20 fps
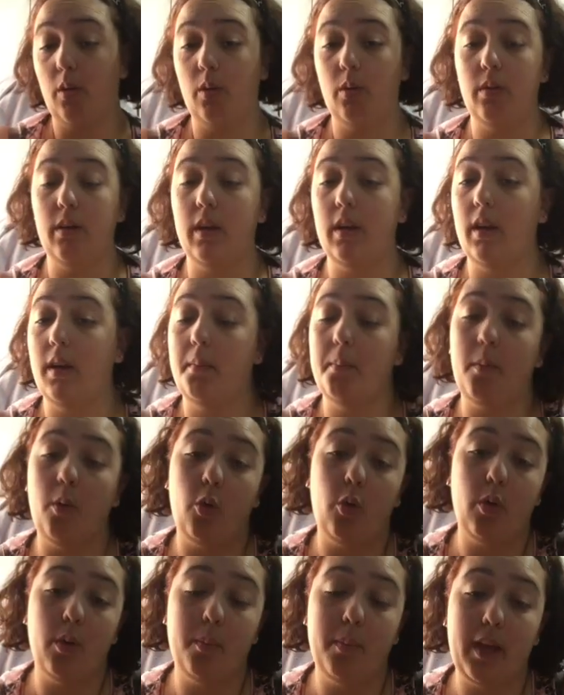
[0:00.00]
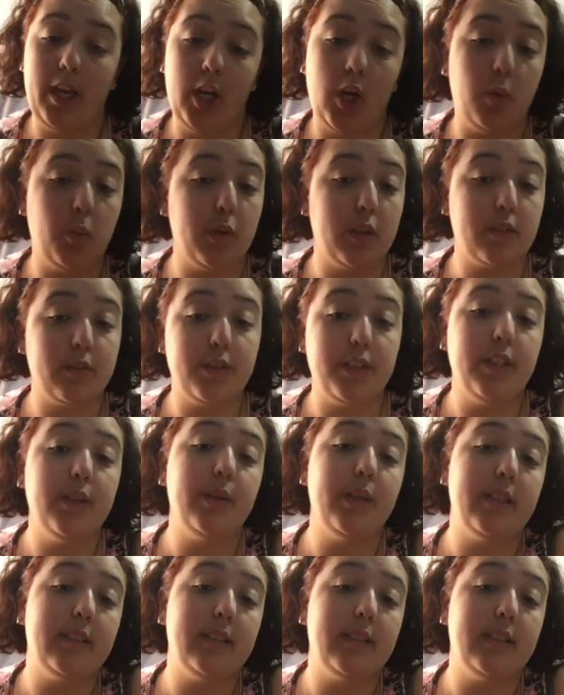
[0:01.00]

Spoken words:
or may not work for you.